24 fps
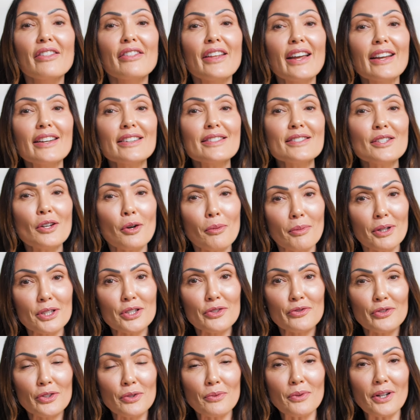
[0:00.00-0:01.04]
Thanks so
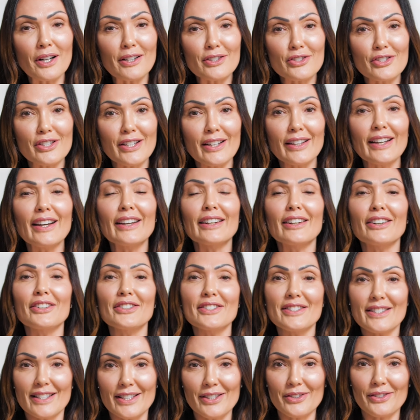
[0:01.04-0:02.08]
much for watching, and
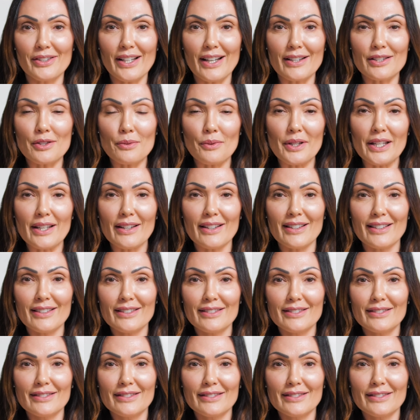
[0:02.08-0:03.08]
I'll see you next week.